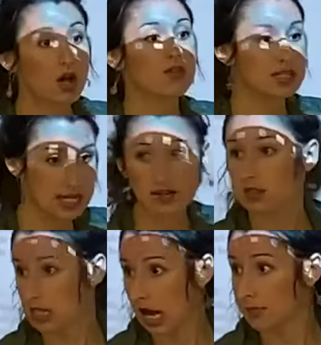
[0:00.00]
then take
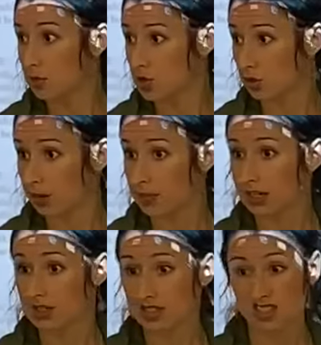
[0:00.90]
the time to do it
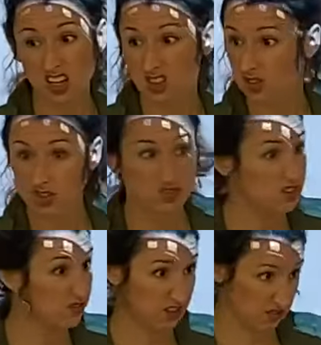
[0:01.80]
because it's either
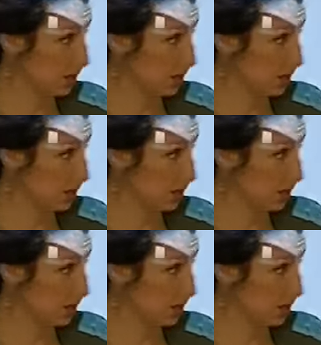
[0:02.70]
50-50,